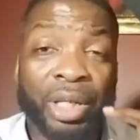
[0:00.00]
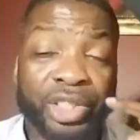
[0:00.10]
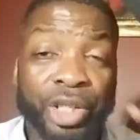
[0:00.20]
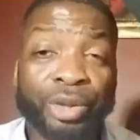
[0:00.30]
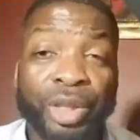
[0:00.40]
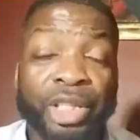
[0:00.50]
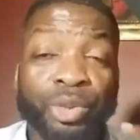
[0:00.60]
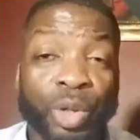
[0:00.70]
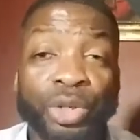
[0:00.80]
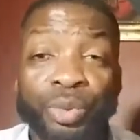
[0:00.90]
generally
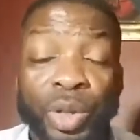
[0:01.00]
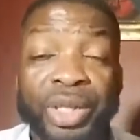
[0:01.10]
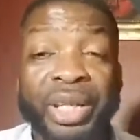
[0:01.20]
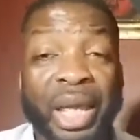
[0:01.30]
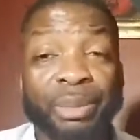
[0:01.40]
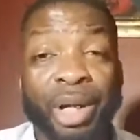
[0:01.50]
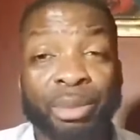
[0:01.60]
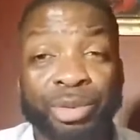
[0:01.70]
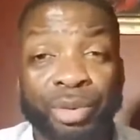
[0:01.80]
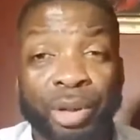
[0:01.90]
is where the name
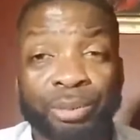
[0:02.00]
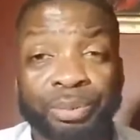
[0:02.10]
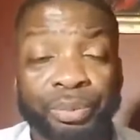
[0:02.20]
comes from.